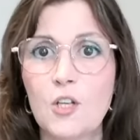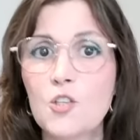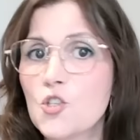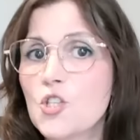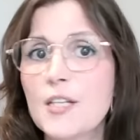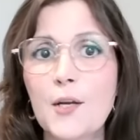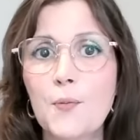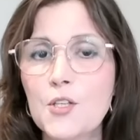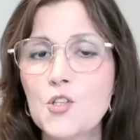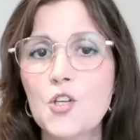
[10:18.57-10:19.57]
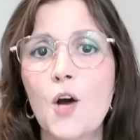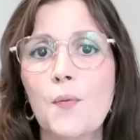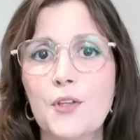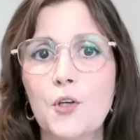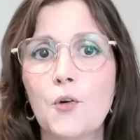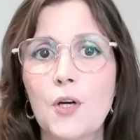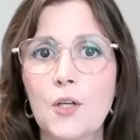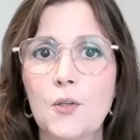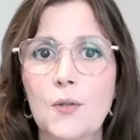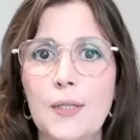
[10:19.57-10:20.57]
just like we saw with
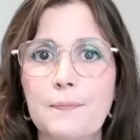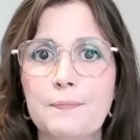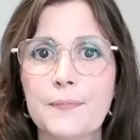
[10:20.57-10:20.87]
Coca-Cola.